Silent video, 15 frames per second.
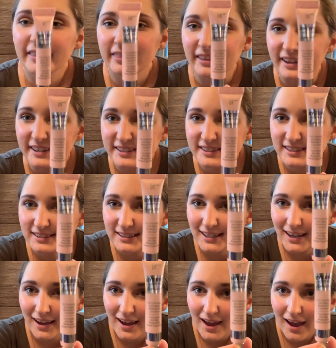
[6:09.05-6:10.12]
this
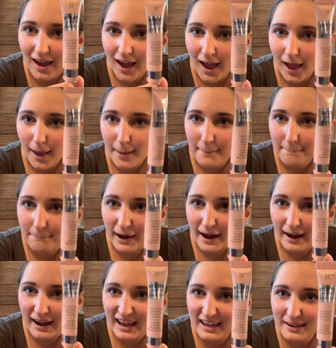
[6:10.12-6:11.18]

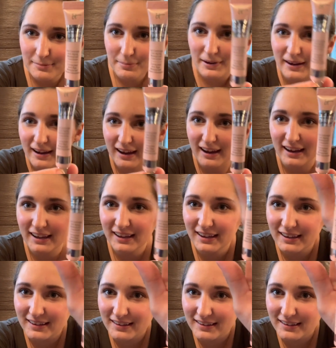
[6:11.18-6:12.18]
Bye Bye